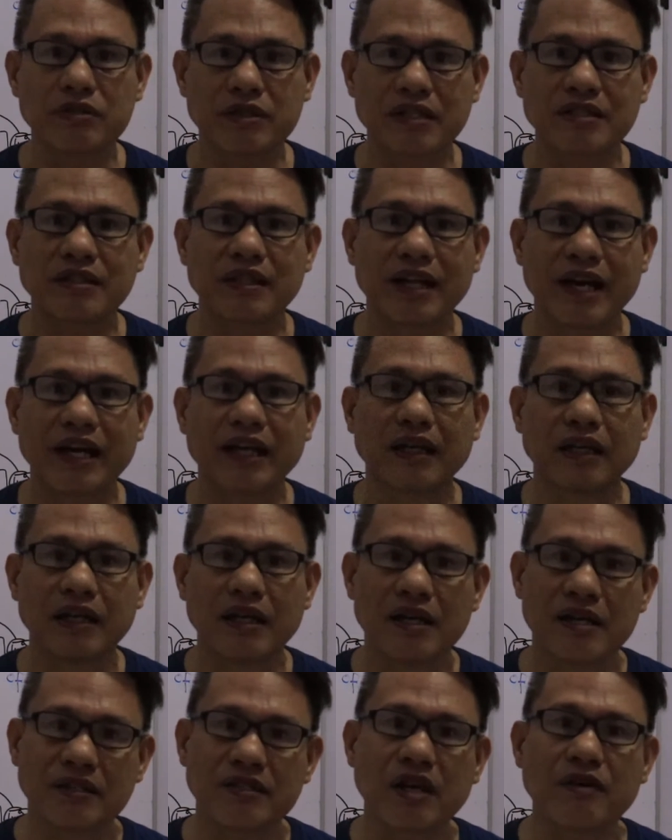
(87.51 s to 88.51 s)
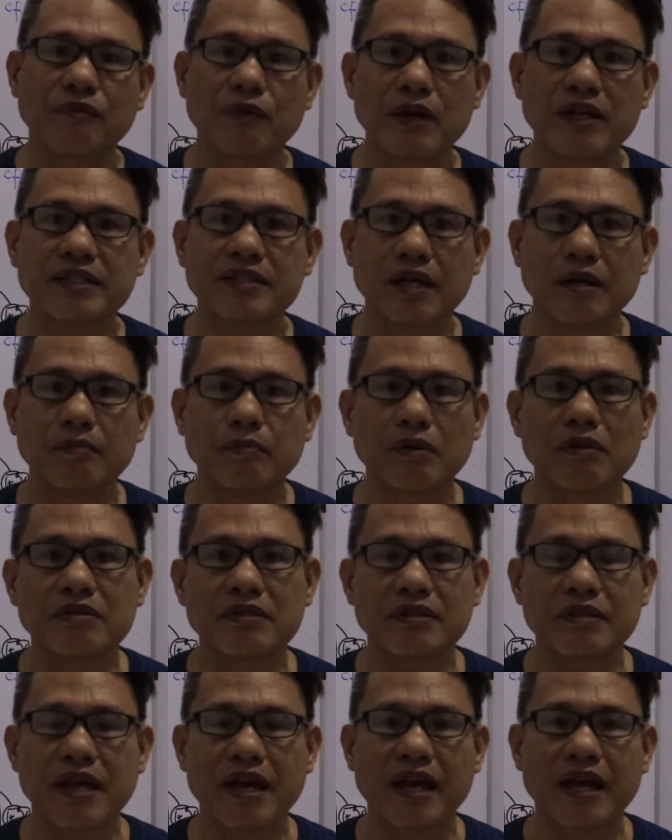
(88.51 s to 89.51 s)
just like say for example,
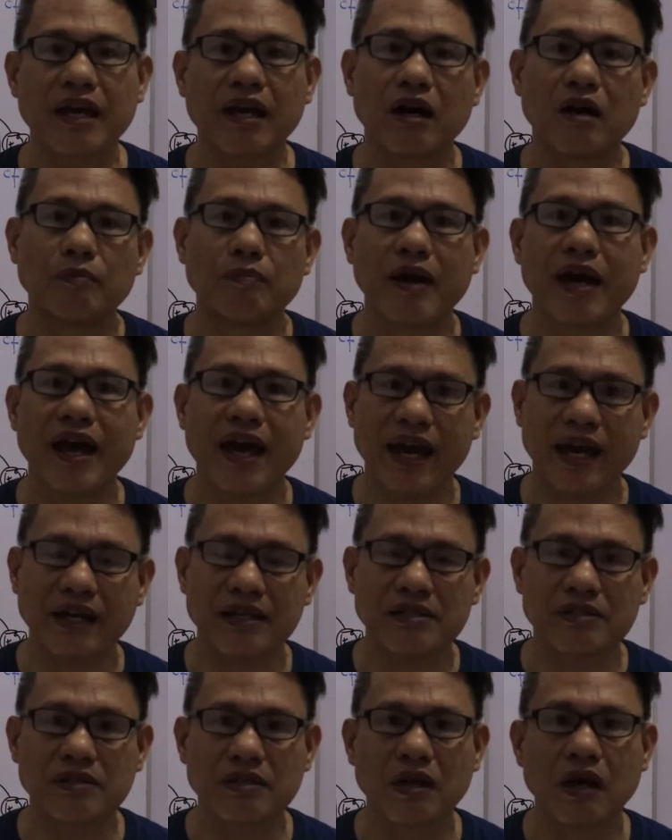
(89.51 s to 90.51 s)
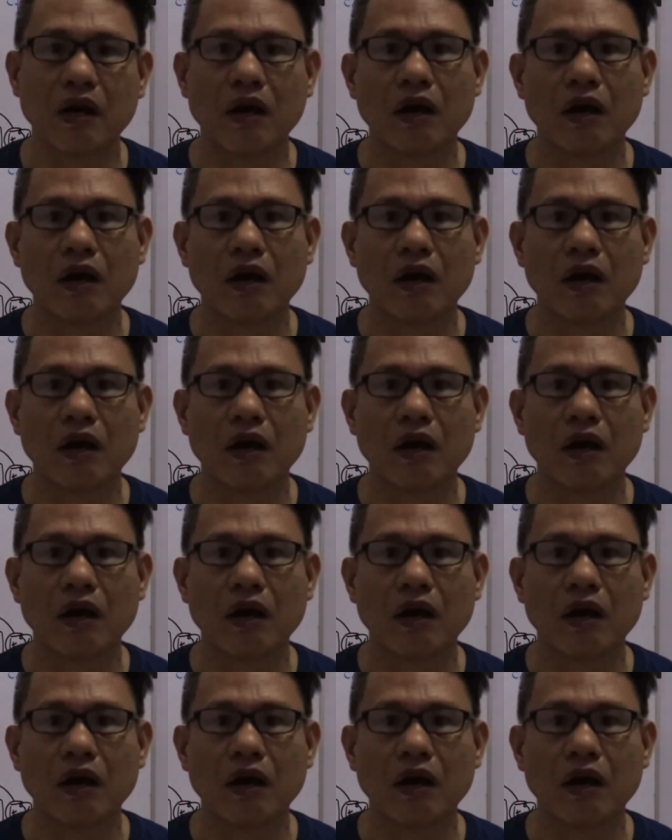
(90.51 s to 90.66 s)
say of x